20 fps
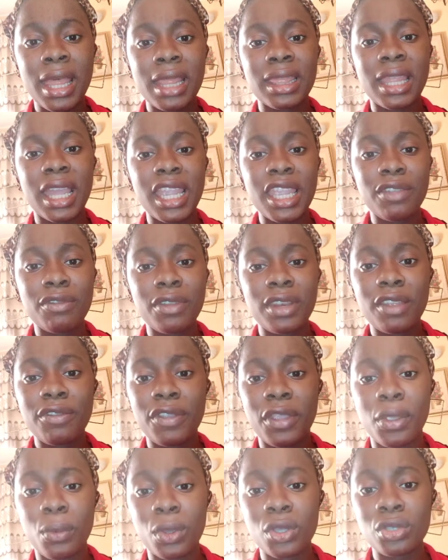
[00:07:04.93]
That even if
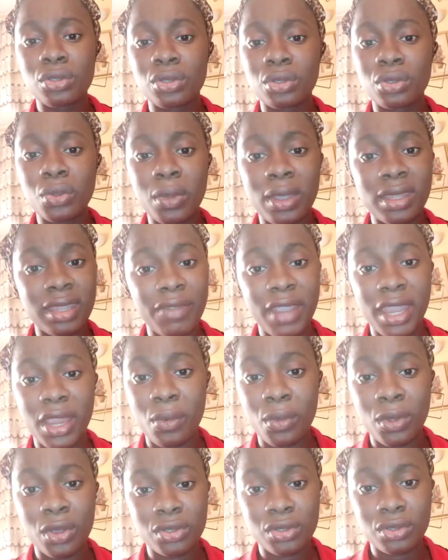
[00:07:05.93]
he wants to do whatever he
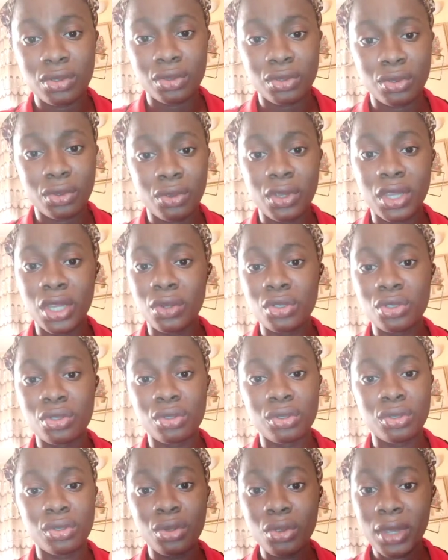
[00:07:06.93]
wants to do, he
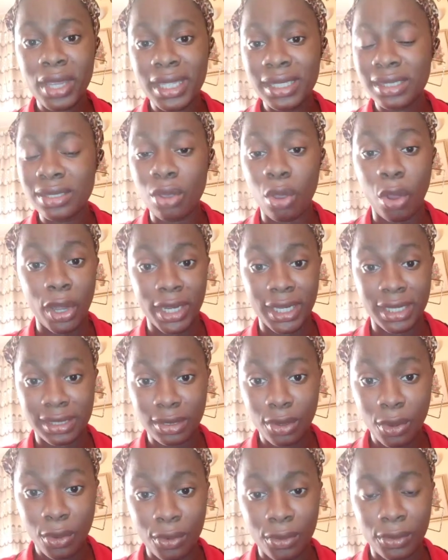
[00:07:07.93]
should do it on his
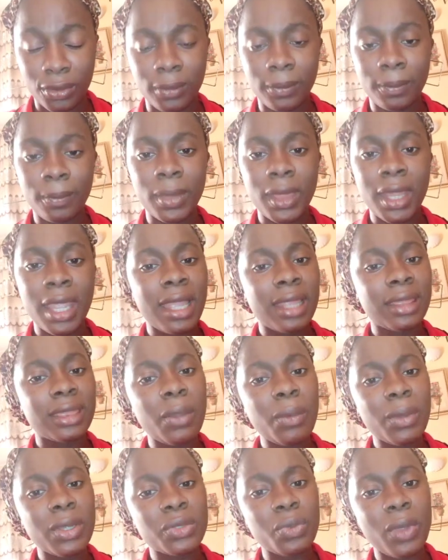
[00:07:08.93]
own.
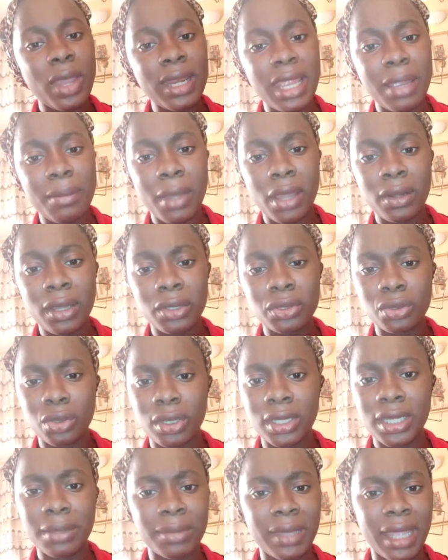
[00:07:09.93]
That was when Emmanuel
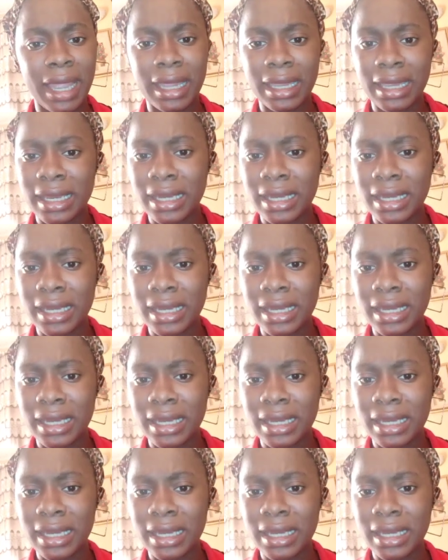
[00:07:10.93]
told him that